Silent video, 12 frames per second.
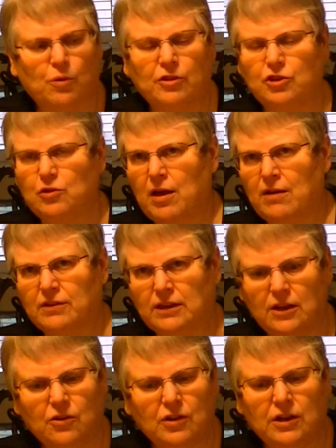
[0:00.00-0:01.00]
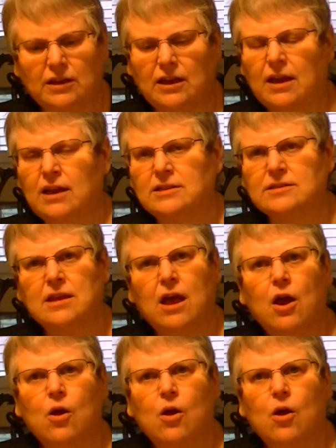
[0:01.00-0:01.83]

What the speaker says: Whether you have a carrying case,